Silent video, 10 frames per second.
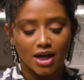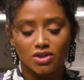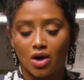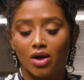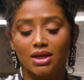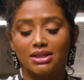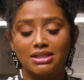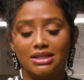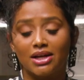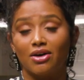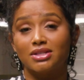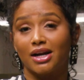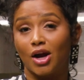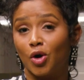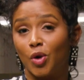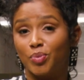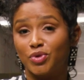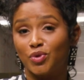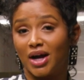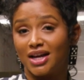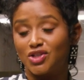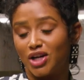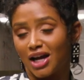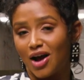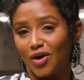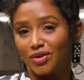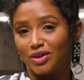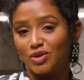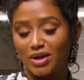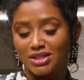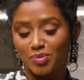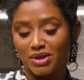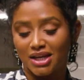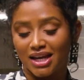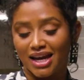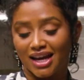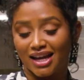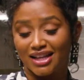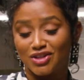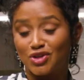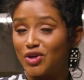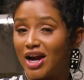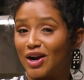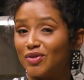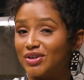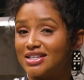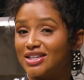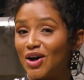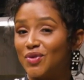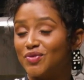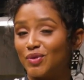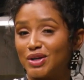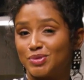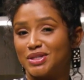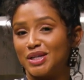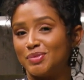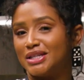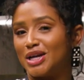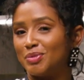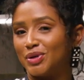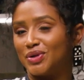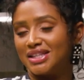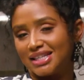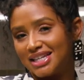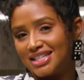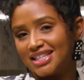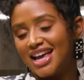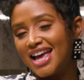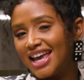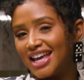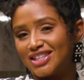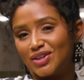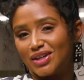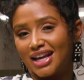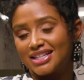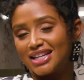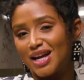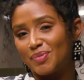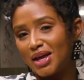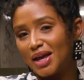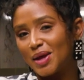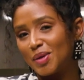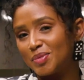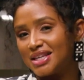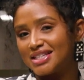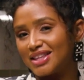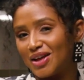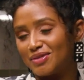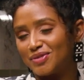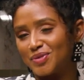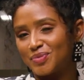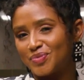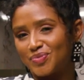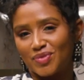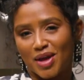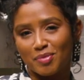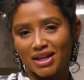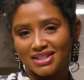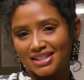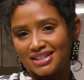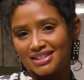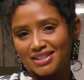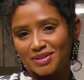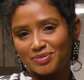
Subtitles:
It's all in the details, and I hope you guys check out this recipe and try it out for yourself. The recipe is gonna be down below in the deets. Until next time, peace, love, and blessings.